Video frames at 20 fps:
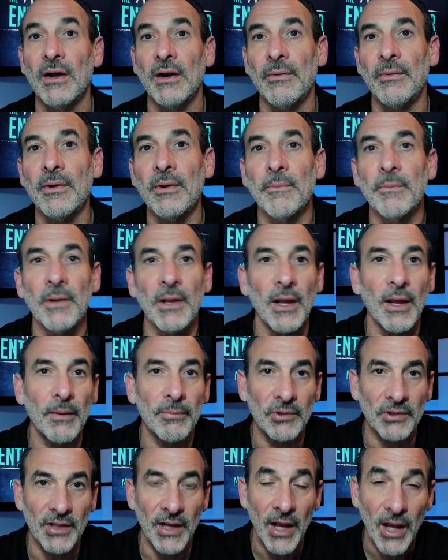I want to be
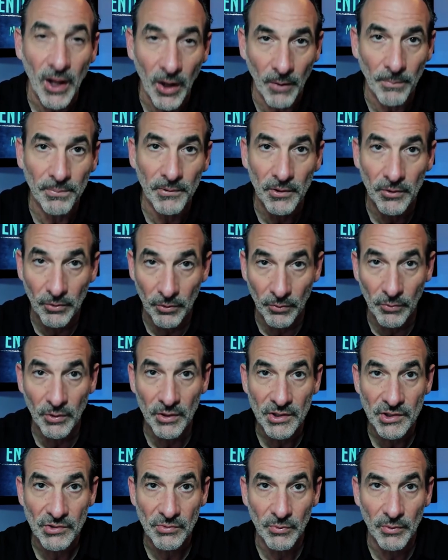able to help you through
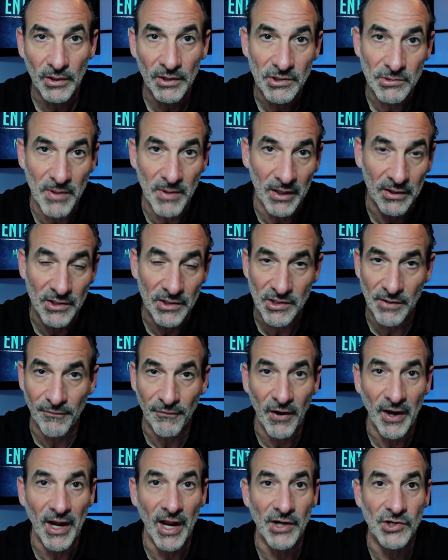this. Well, let's make this a
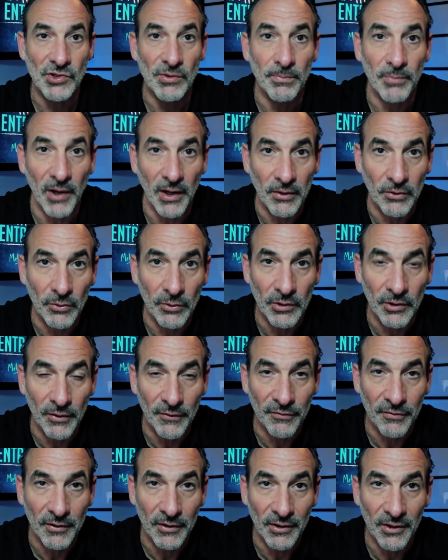financial breakthrough year
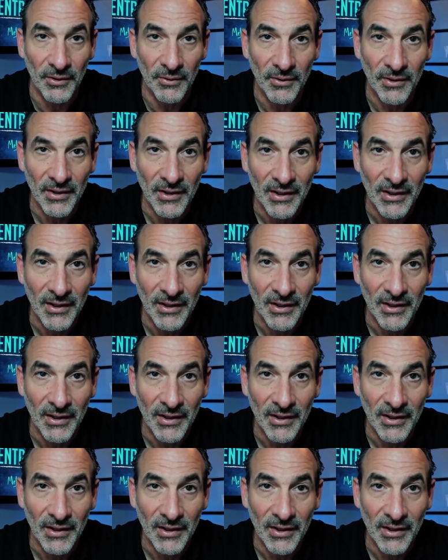for you.